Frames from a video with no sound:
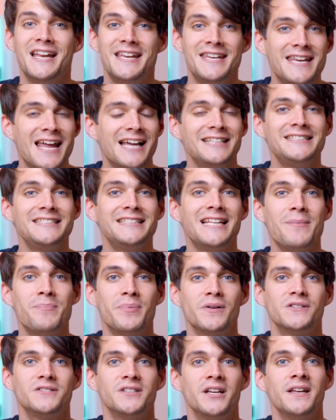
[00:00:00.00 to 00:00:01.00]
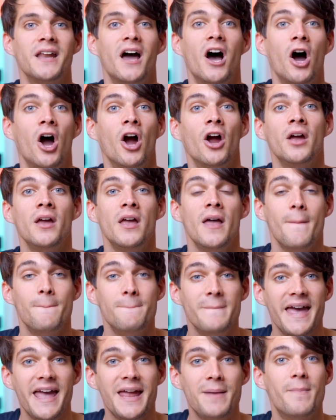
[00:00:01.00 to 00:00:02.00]
99% are
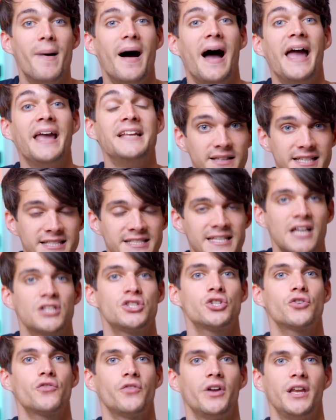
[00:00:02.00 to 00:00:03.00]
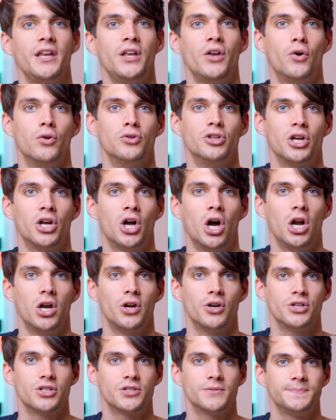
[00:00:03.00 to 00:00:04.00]
made by desaturating all the
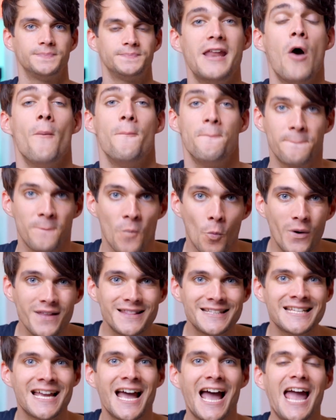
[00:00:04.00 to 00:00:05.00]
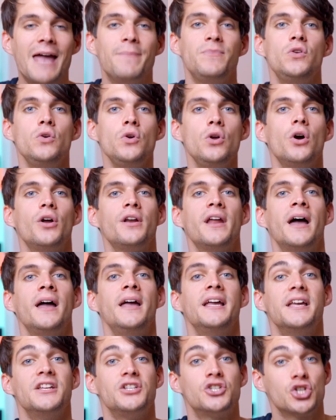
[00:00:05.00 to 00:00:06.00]
colors. Now, with time, you're gonna
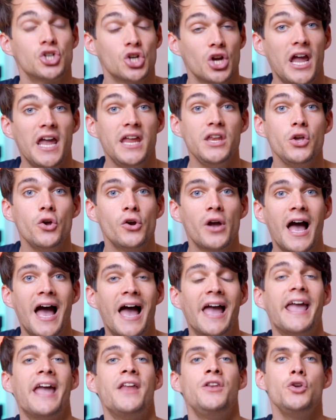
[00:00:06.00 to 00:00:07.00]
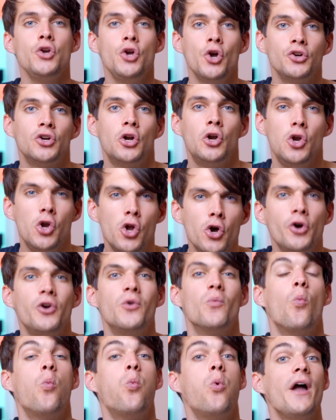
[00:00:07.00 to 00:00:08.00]
train your eye and you're gonna
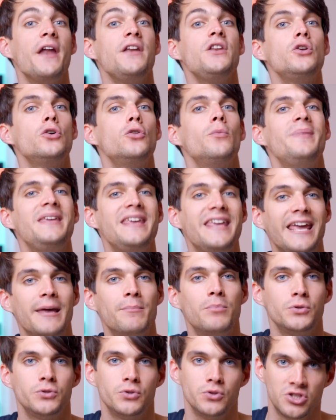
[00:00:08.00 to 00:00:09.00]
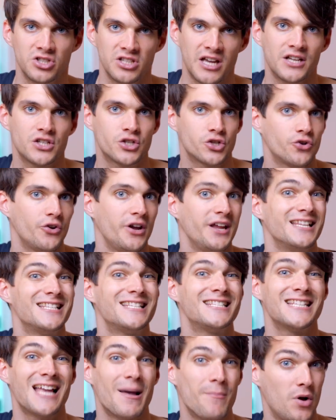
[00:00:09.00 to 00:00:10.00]
learn when you'll be able to saturate
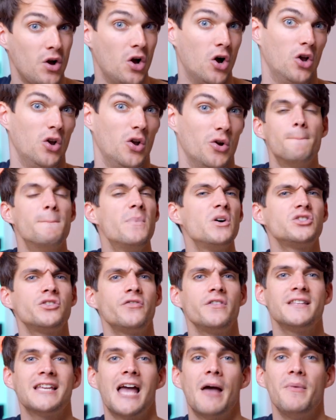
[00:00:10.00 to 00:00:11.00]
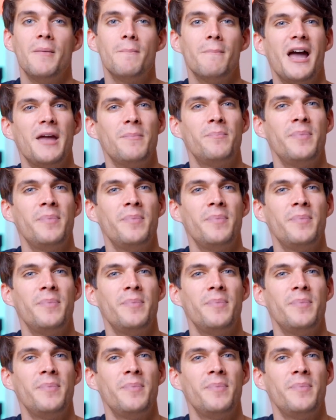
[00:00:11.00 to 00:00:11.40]
some color. Most of the time in my